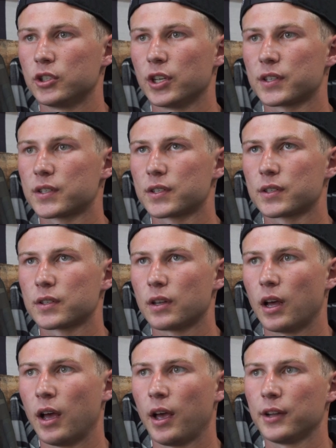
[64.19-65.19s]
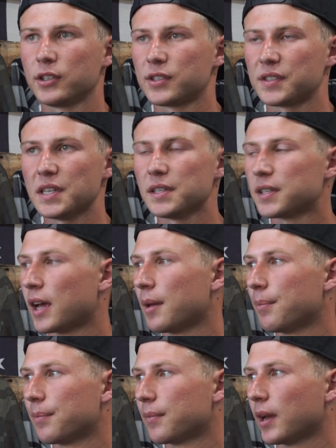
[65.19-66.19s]
Just seat
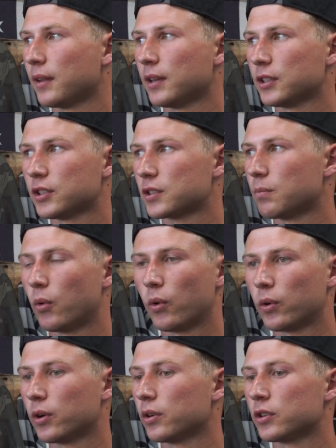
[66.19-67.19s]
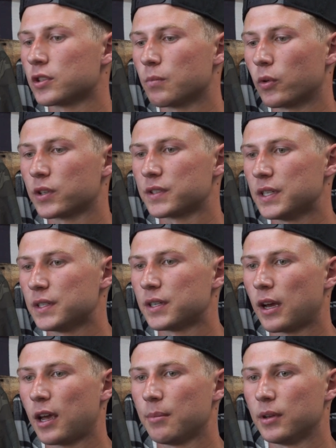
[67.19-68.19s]
time. I think just more seat
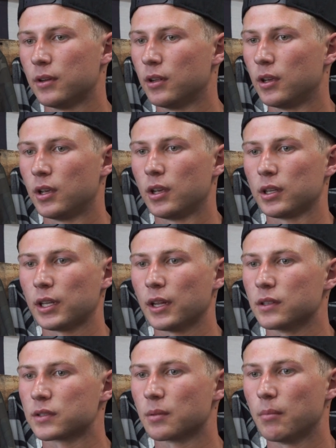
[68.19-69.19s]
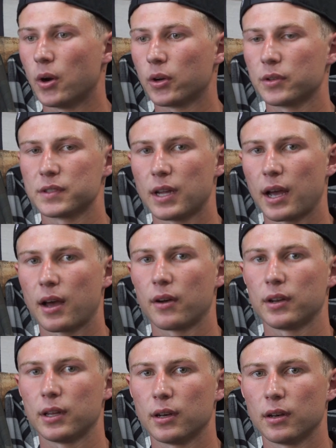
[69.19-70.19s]
time and getting some motos
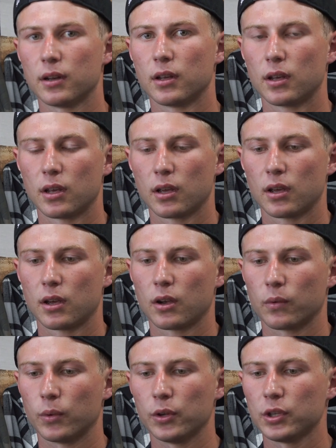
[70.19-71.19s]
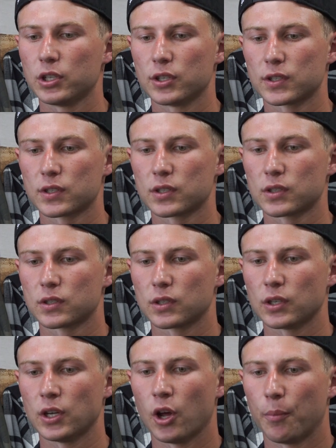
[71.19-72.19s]
down and really
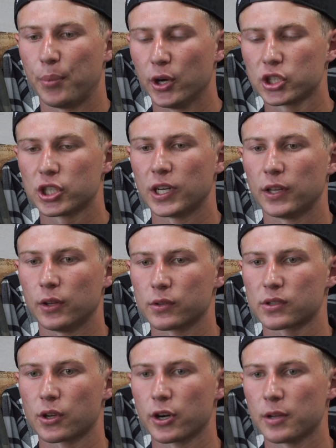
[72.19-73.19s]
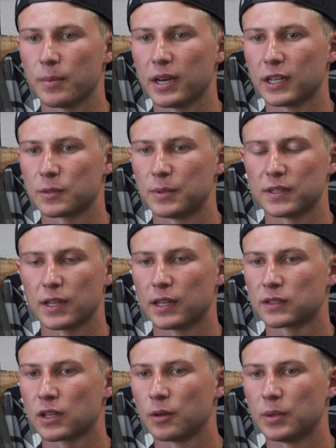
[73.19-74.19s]
just pushing in those 30 minutes because
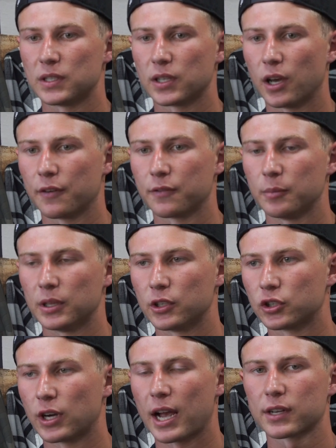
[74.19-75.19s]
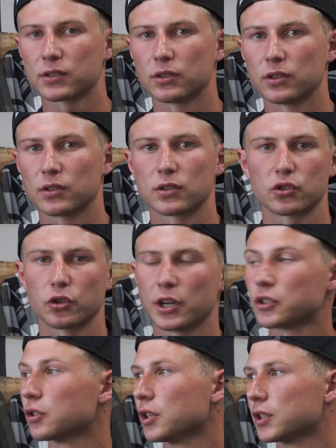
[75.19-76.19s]
it's going to be tough. I mean, the tracks are just
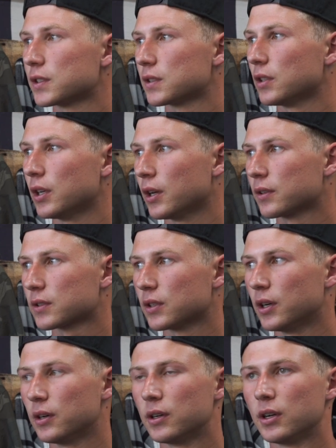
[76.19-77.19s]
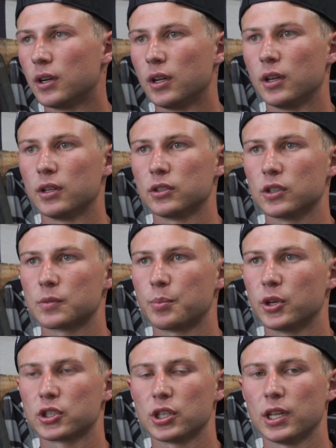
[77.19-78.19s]
treacherous, So just
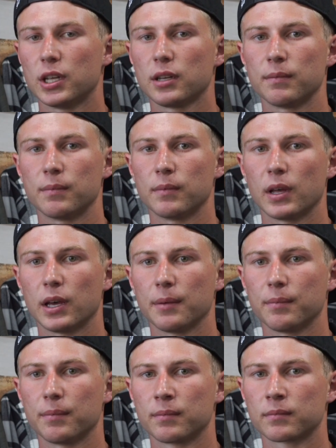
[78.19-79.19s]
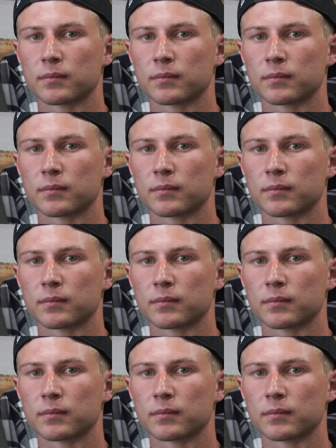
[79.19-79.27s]
pushing in and